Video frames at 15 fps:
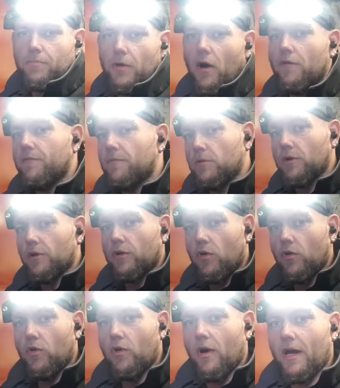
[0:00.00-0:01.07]
off I'm going to
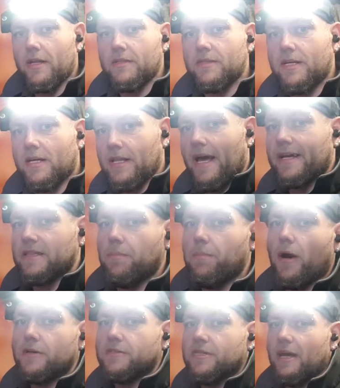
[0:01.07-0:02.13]
go and collect the
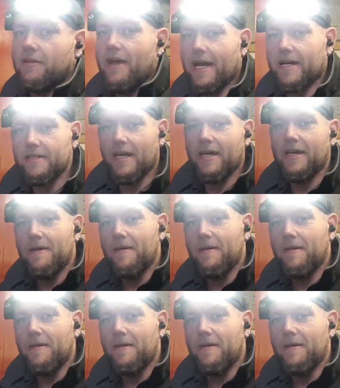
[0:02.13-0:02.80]
parts directly. I